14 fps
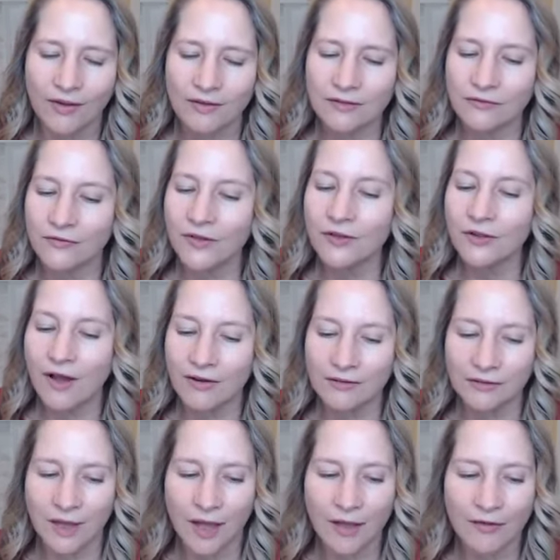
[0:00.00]
to feel our
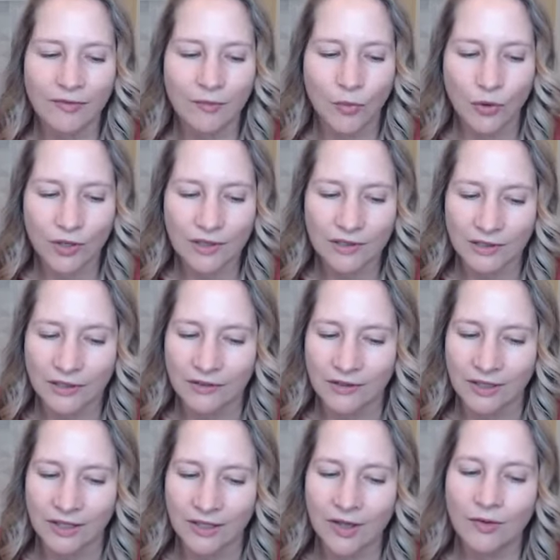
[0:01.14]
love more
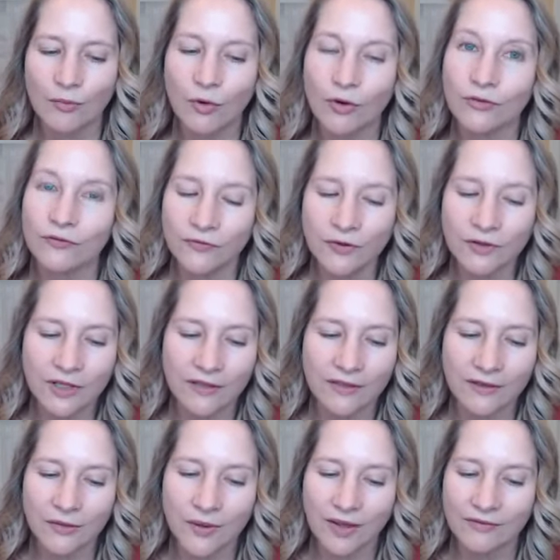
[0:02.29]
clearly, more fully
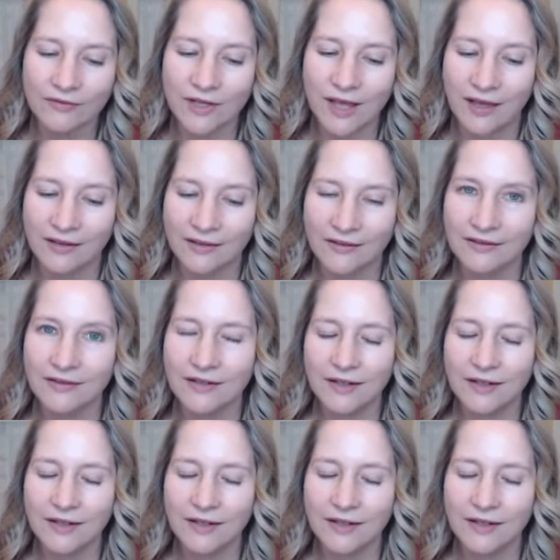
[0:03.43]
than you have done.